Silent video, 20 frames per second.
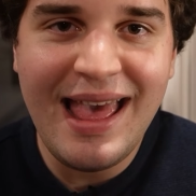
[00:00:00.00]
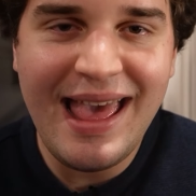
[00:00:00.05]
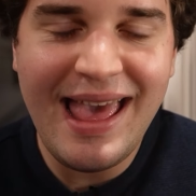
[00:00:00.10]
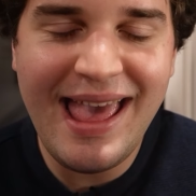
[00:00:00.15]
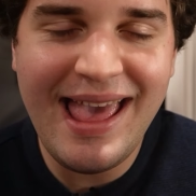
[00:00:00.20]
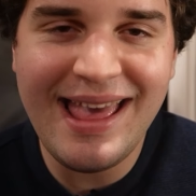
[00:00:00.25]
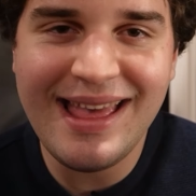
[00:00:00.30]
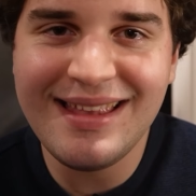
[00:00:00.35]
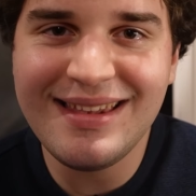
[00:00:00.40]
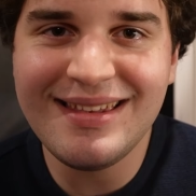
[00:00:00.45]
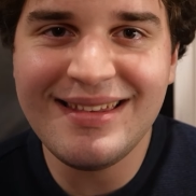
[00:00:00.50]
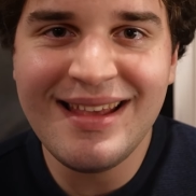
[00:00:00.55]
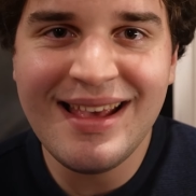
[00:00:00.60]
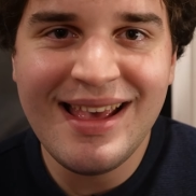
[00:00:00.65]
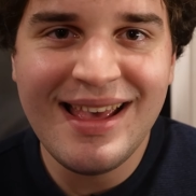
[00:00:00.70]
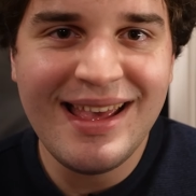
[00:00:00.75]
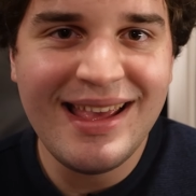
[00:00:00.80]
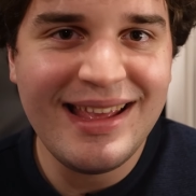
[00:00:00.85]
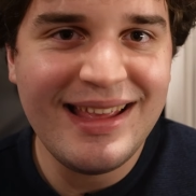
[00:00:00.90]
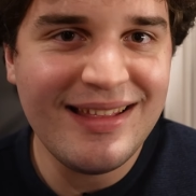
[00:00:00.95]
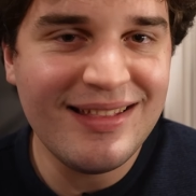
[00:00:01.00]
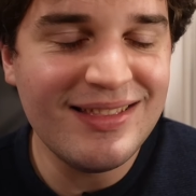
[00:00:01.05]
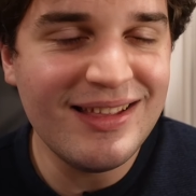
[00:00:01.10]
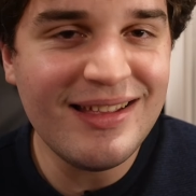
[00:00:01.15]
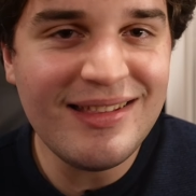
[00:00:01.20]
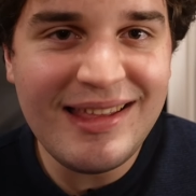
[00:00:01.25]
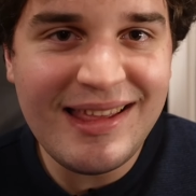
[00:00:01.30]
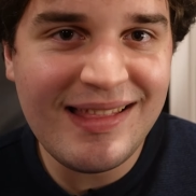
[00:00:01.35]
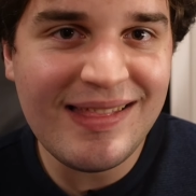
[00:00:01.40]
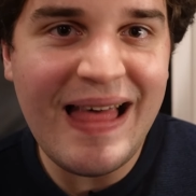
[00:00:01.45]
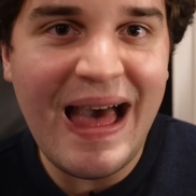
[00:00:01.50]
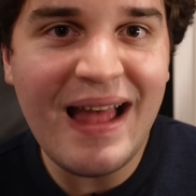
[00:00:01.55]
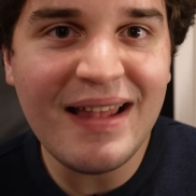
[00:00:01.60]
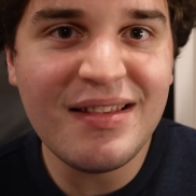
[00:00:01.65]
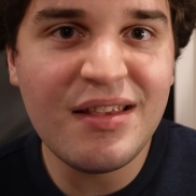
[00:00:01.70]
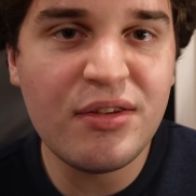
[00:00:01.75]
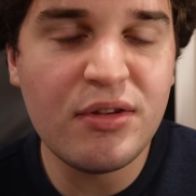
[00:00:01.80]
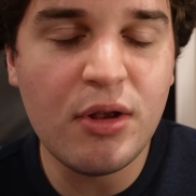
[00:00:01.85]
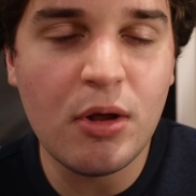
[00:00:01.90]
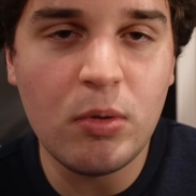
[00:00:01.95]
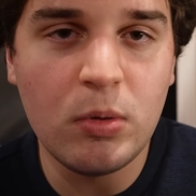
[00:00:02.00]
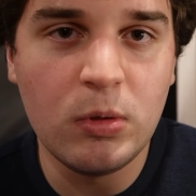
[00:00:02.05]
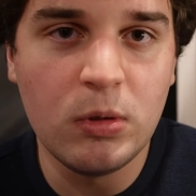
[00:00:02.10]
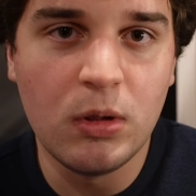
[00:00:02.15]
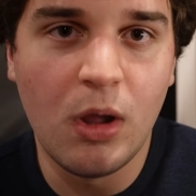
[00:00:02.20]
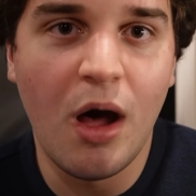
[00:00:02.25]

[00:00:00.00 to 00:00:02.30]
And Lily Gladstone